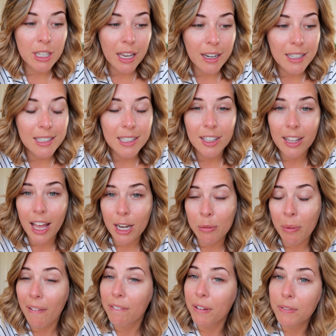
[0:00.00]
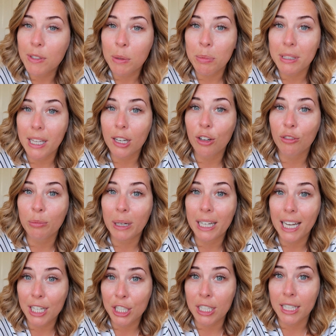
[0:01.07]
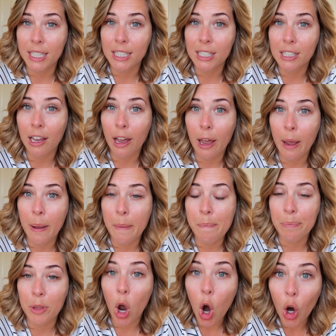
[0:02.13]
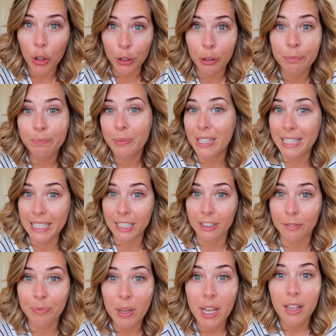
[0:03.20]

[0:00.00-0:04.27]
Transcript: said I still had about 50% of my lashes um on still.